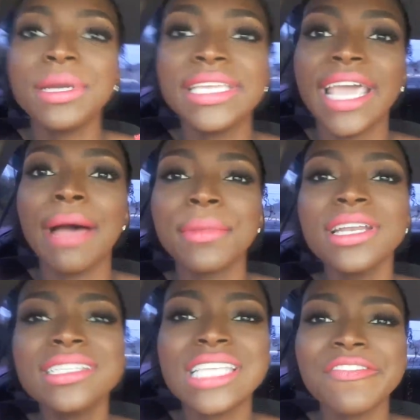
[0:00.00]
yeah, I'm
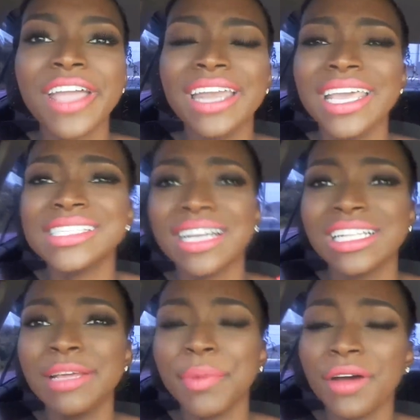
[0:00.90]
gonna see if I can get a
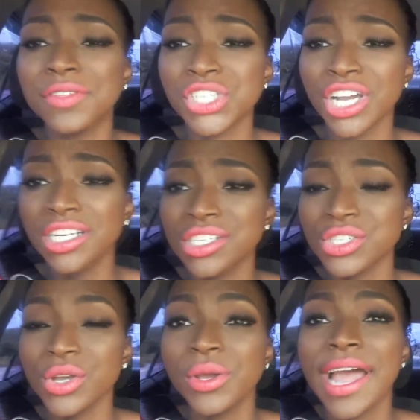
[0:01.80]
clip of church to
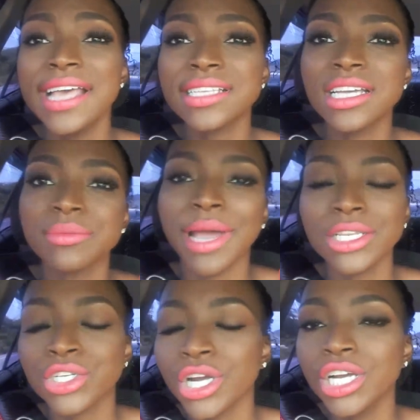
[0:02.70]
show you guys, because my
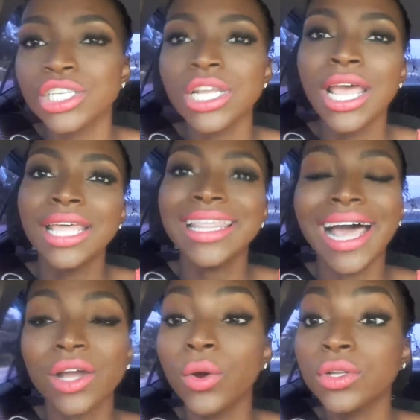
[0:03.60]
church
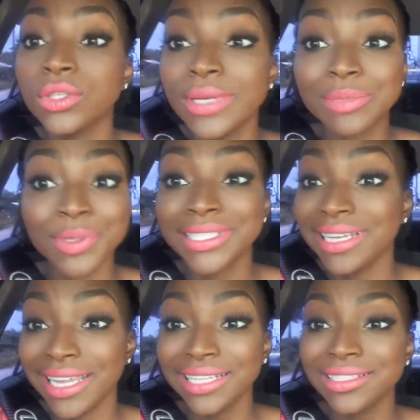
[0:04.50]
that I go to is pretty
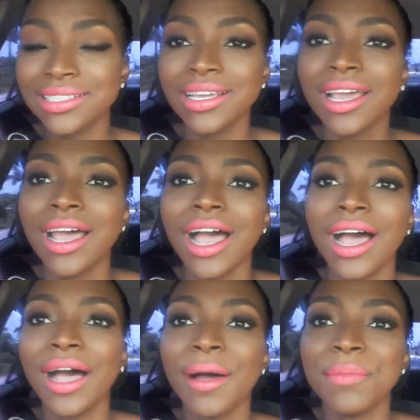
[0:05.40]
lit.
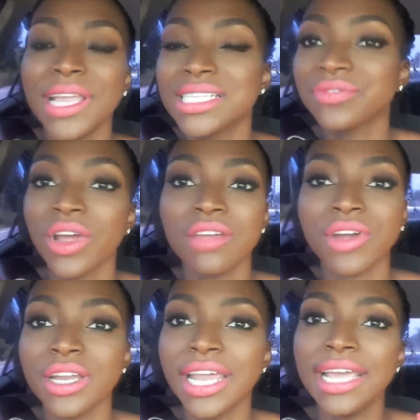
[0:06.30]
It's very,
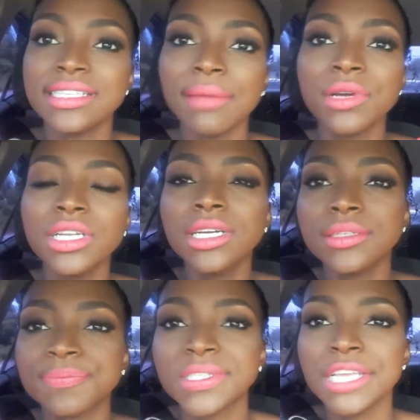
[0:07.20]
very nice. I'm
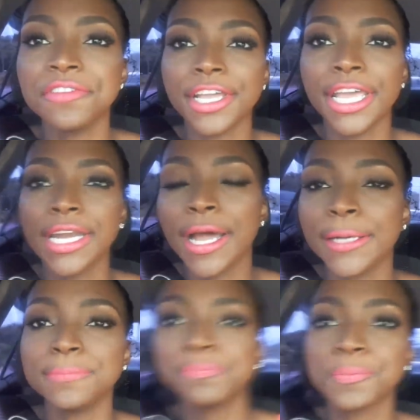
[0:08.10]
gonna see if I can
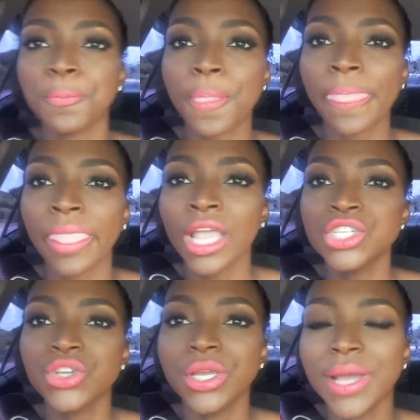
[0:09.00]

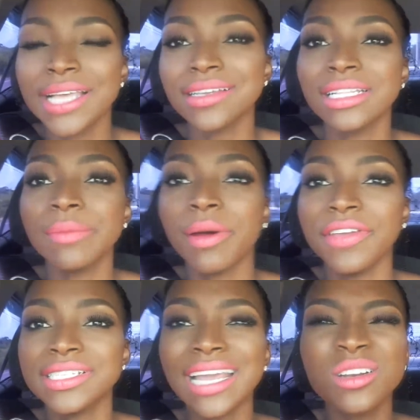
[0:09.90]
show you guys a clip of
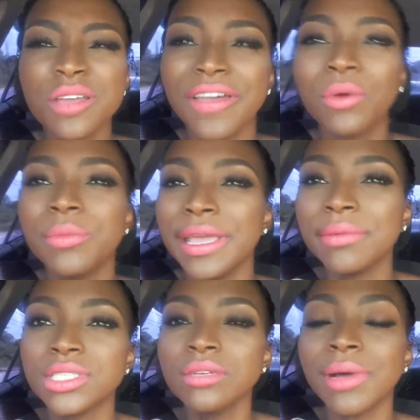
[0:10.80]
it. I don't know if I will be
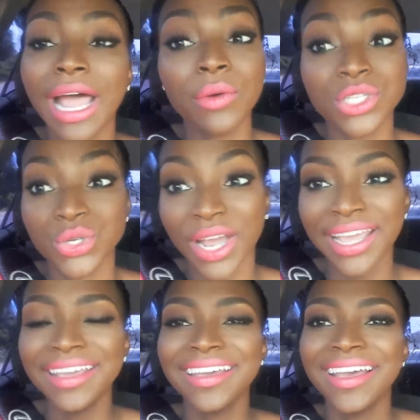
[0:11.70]
able to, but I will
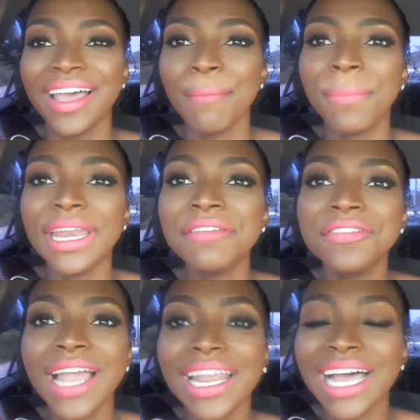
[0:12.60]
try. But if
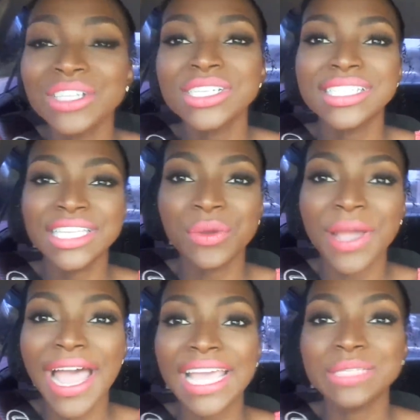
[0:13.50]
not, I'll just see you
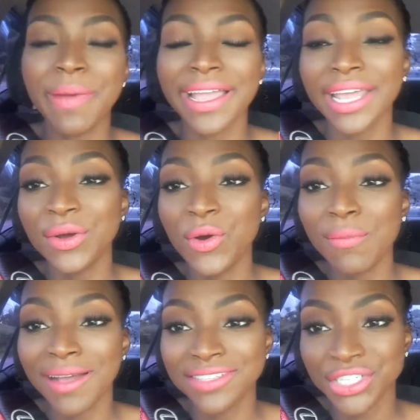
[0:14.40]
guys back at
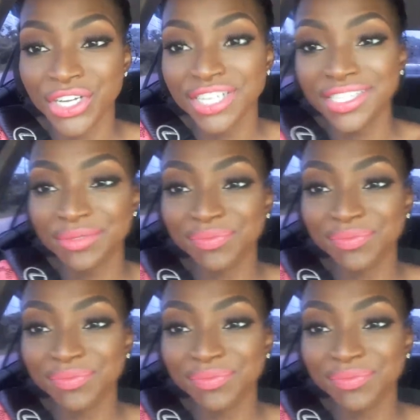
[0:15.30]
home after church.